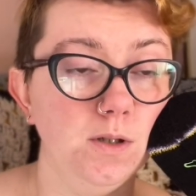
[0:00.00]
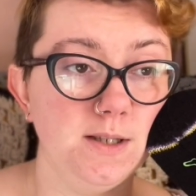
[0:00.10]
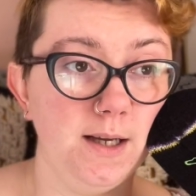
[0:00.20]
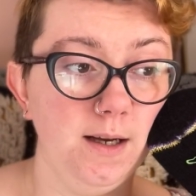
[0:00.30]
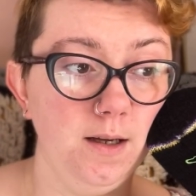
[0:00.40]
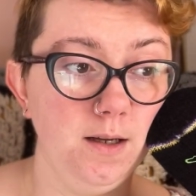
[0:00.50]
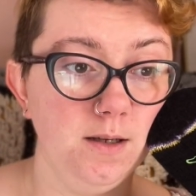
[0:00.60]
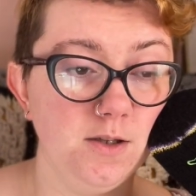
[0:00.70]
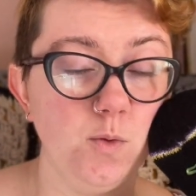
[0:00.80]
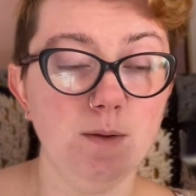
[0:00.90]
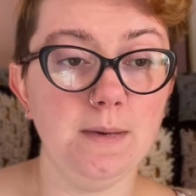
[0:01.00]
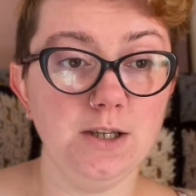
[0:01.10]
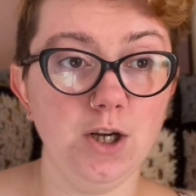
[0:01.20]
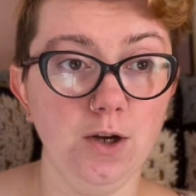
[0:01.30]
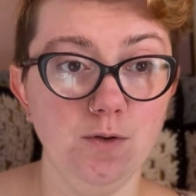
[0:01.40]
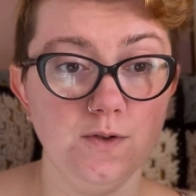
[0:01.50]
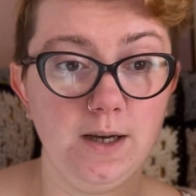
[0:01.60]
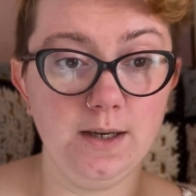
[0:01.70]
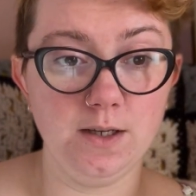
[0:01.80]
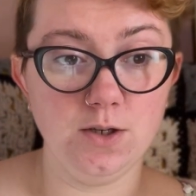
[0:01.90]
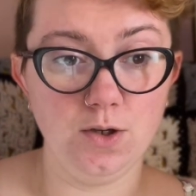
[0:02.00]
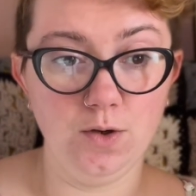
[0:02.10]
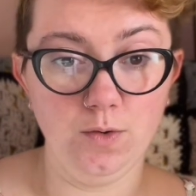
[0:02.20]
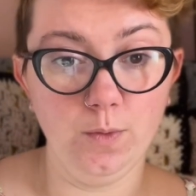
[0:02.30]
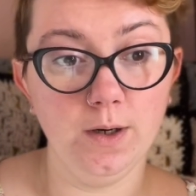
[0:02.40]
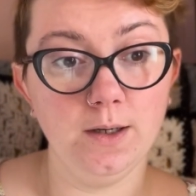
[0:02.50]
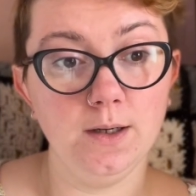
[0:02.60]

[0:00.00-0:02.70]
So with my toes, I do